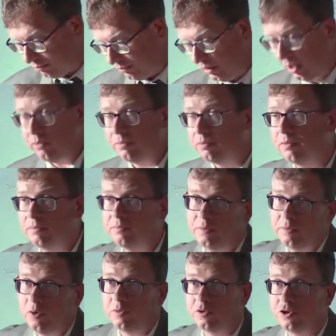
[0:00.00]
you
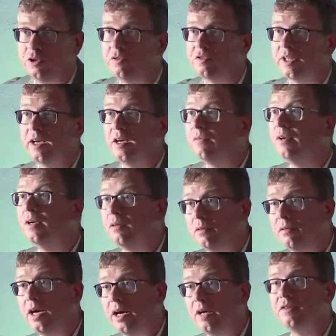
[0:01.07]
know, on Tuesday evening,
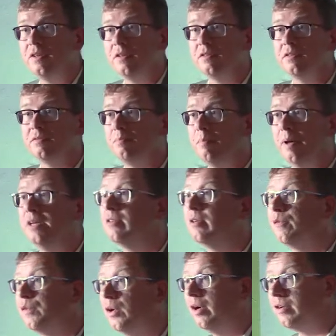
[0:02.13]
yes, it's meant the
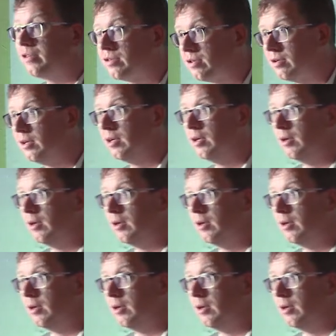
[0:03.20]
first